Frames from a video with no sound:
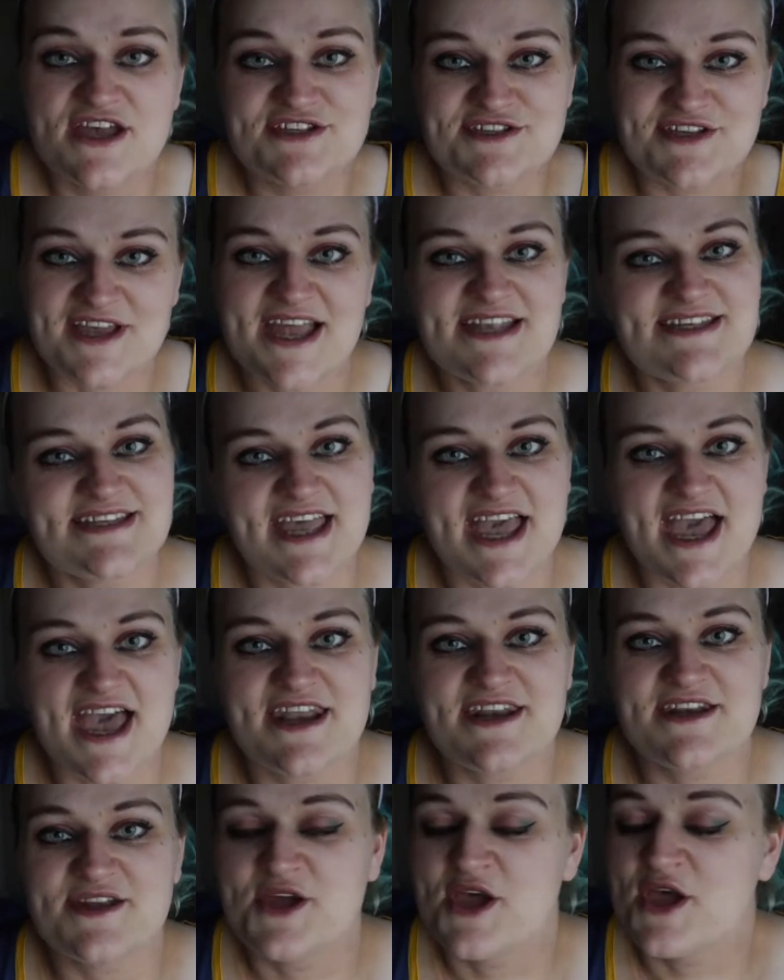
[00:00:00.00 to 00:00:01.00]
So yet
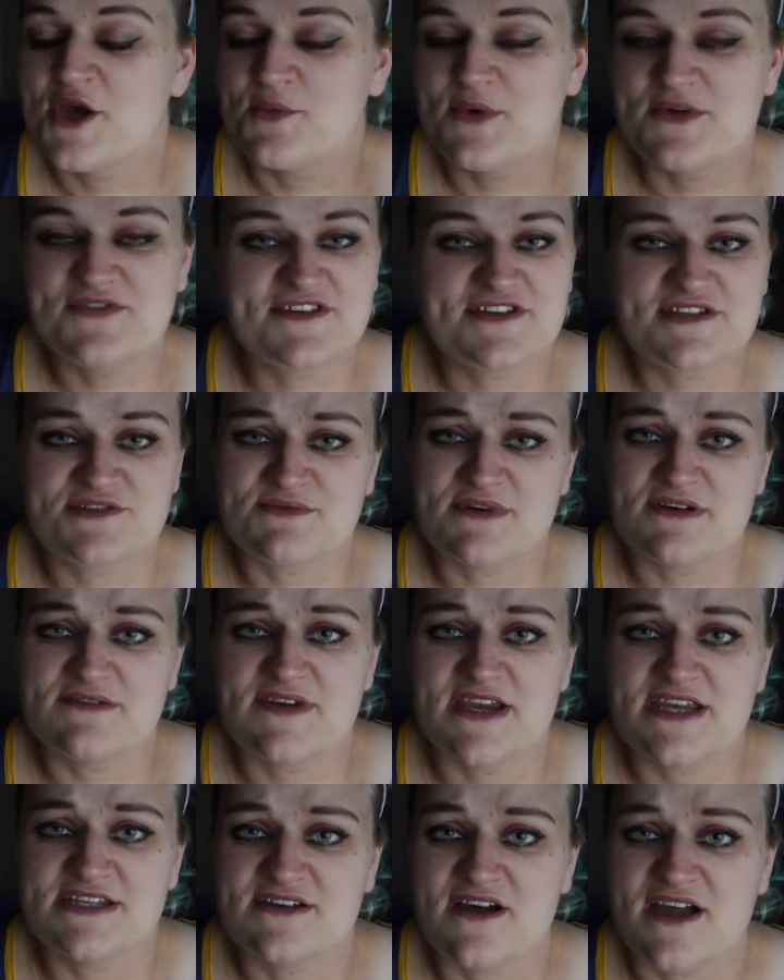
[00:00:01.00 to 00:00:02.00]
again, with this
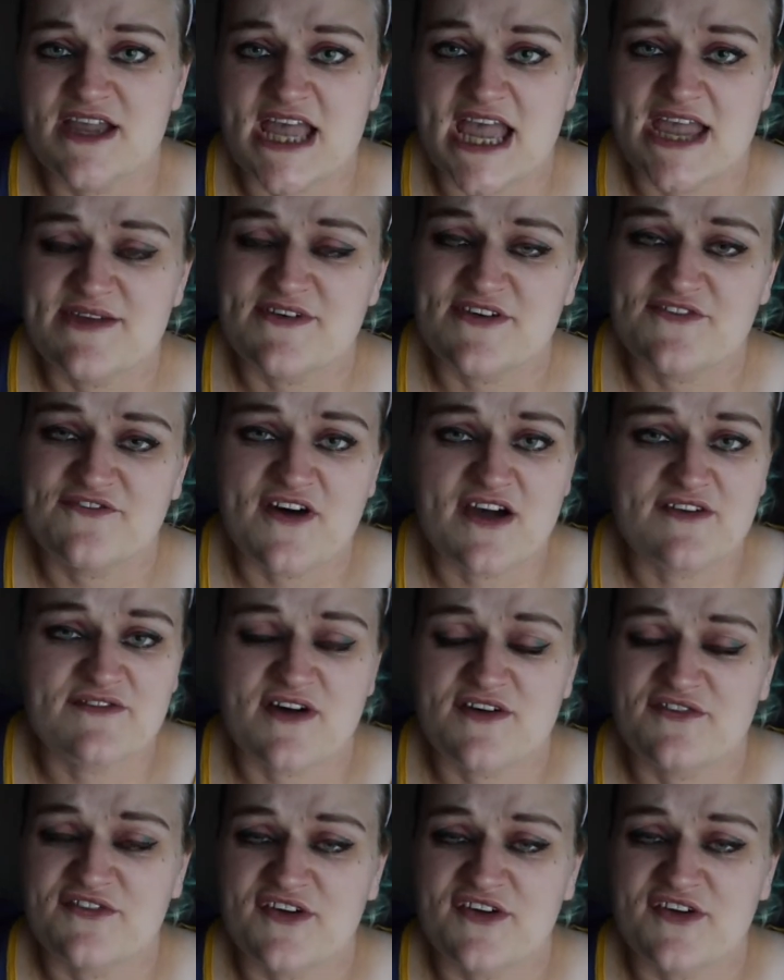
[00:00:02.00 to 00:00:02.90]
reread, I gave it 5